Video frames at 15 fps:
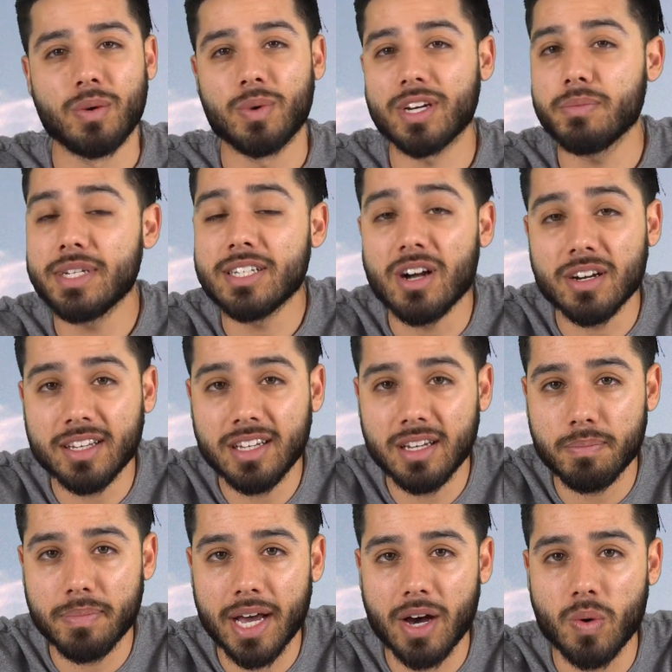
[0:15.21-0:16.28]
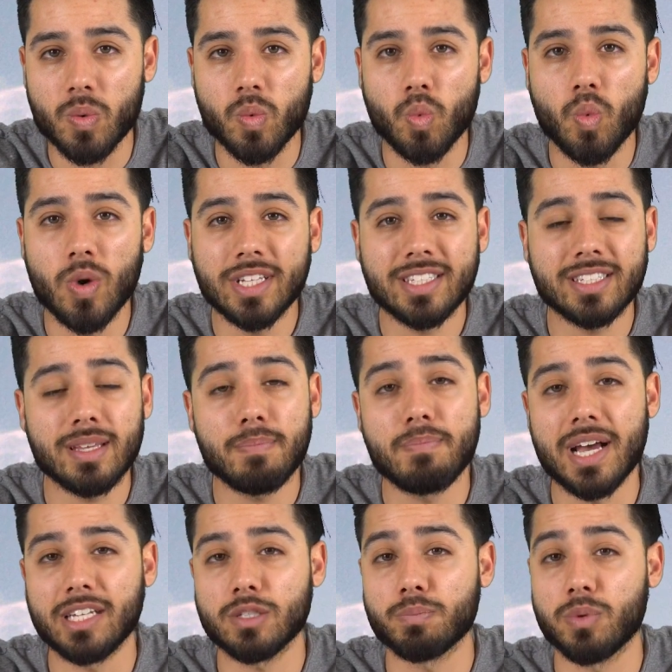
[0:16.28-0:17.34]
We're going to be talking about what's the
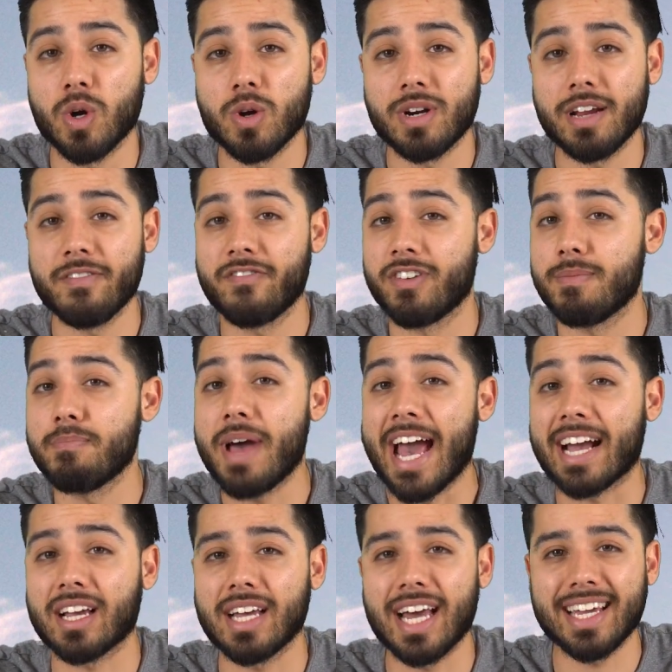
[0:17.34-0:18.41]
best program for Mac.